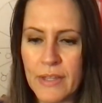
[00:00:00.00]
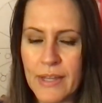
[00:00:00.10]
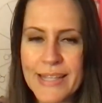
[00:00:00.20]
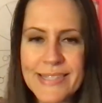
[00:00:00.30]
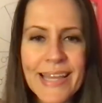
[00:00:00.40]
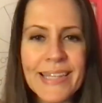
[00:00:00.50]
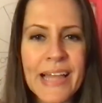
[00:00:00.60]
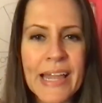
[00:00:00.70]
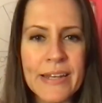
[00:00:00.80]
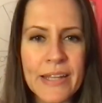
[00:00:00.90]
it's like
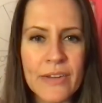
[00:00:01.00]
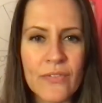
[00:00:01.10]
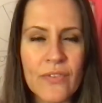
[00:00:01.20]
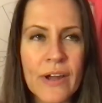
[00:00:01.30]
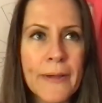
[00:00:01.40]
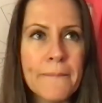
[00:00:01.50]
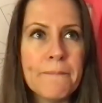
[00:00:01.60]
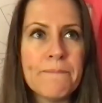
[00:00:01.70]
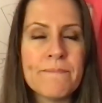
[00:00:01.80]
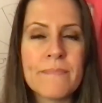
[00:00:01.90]
lightning, right?
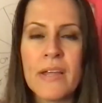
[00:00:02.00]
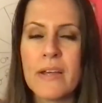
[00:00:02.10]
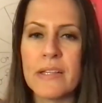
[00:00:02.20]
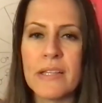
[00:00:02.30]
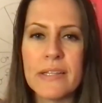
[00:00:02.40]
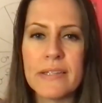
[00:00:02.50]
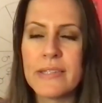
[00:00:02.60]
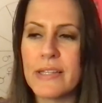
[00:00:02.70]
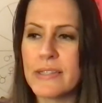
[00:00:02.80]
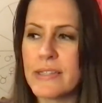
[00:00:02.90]

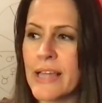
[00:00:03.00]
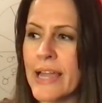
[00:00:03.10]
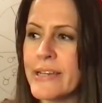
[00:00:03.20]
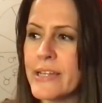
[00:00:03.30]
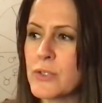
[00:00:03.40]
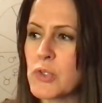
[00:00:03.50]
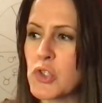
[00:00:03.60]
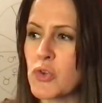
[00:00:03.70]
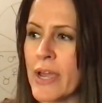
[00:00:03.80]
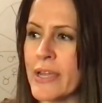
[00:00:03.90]
Lightning
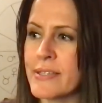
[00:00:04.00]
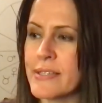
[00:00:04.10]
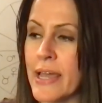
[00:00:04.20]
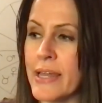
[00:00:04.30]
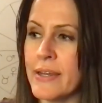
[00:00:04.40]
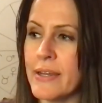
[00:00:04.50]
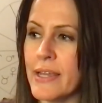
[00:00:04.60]
strikes and